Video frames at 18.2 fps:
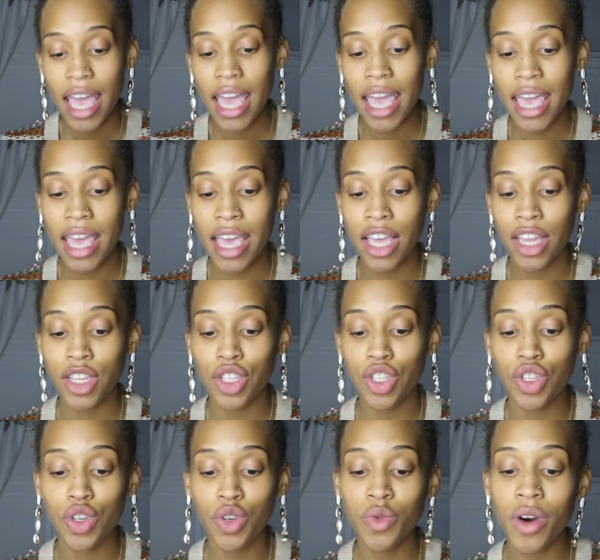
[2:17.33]

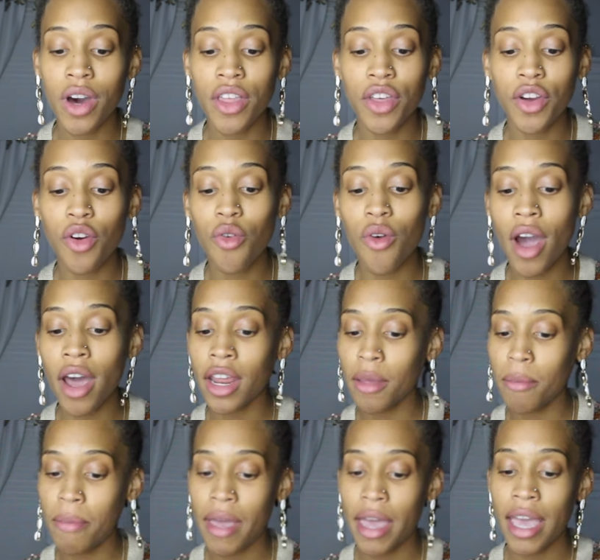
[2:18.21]
And 2 other
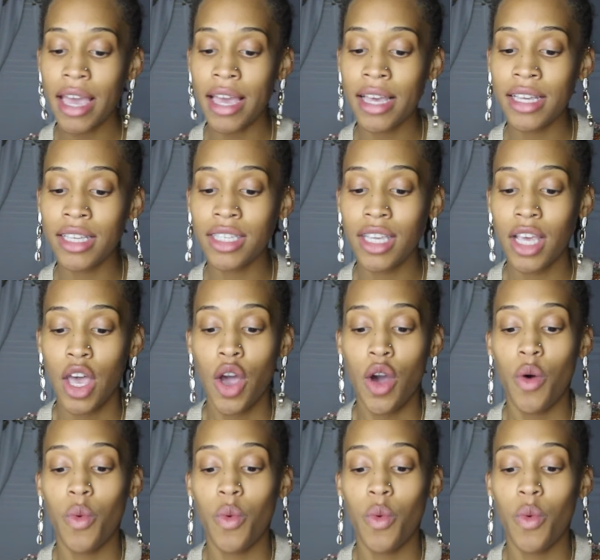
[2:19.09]
chronic pains,